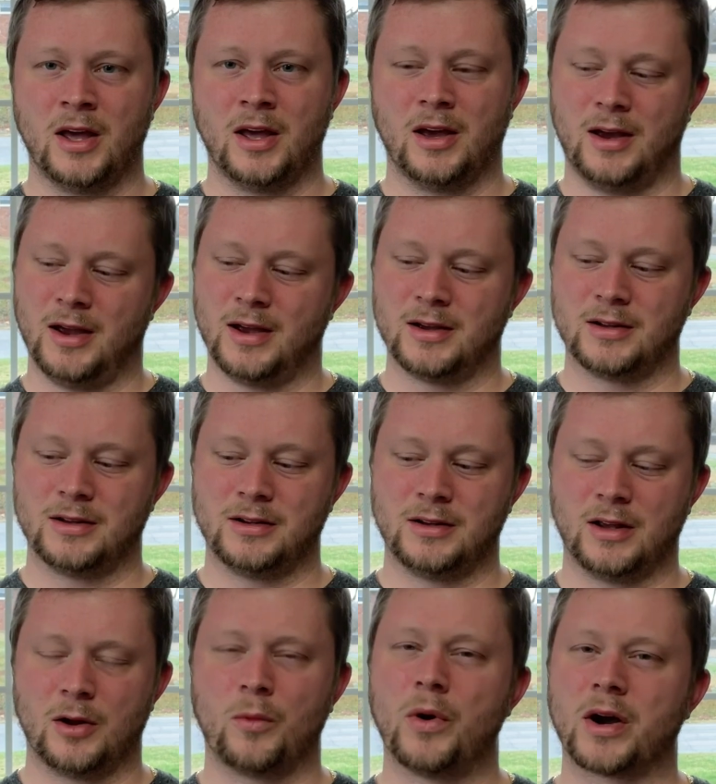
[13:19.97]
And you
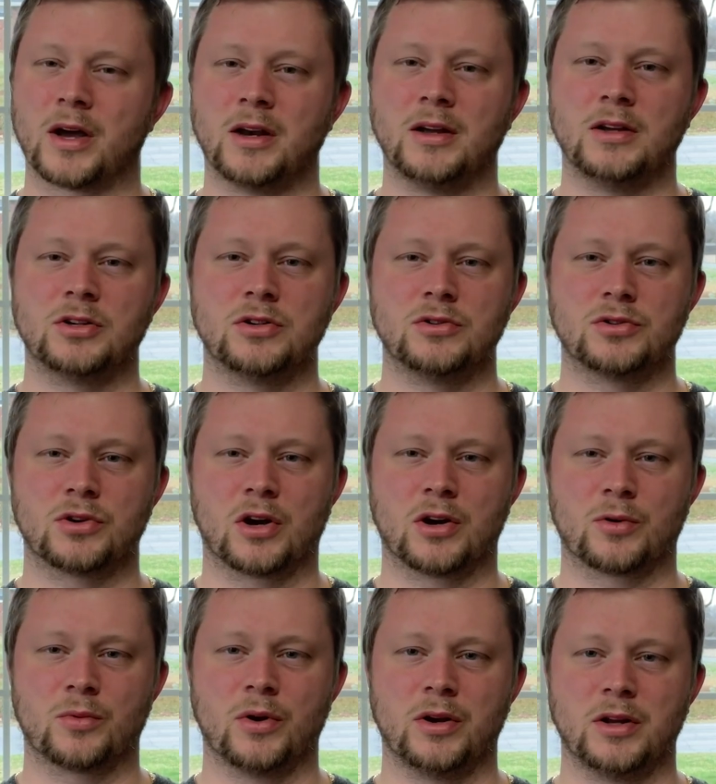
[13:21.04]
know what kind of issues you're going to
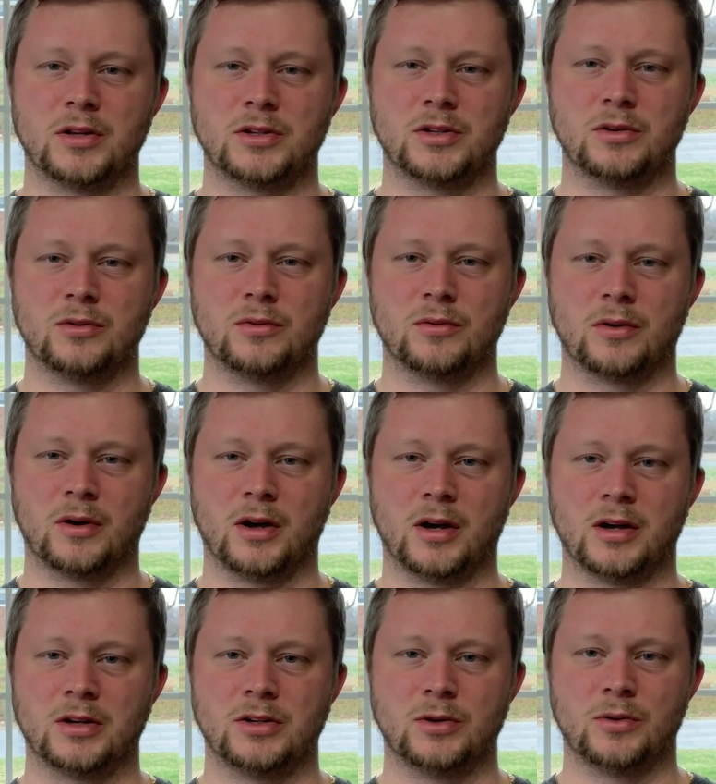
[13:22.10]
run into
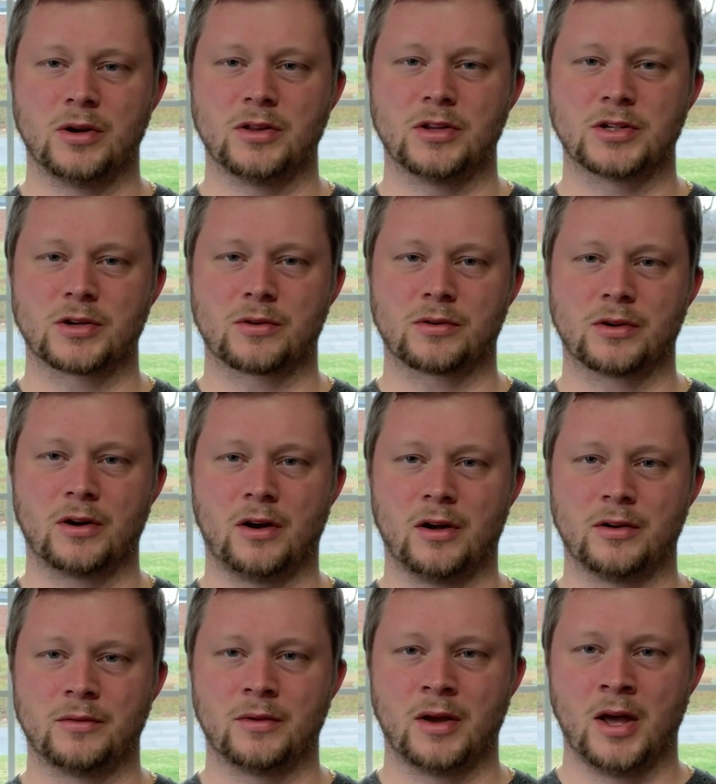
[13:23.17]
doing it this early
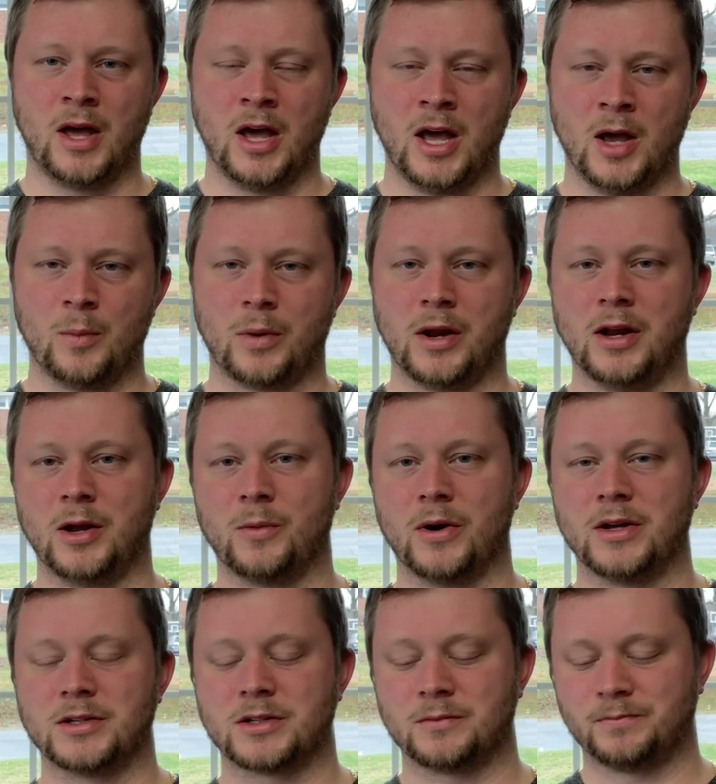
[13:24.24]
on. But
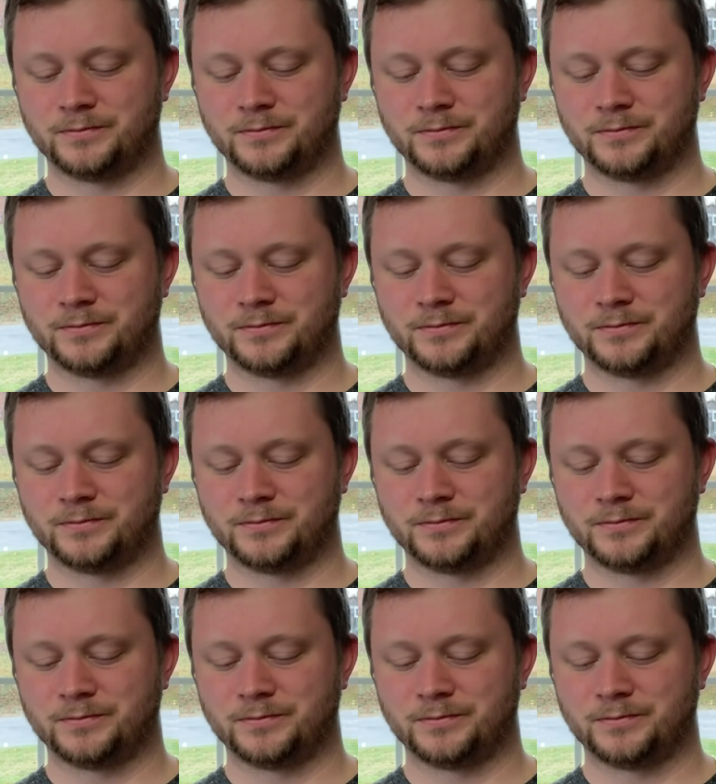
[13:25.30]
anyways,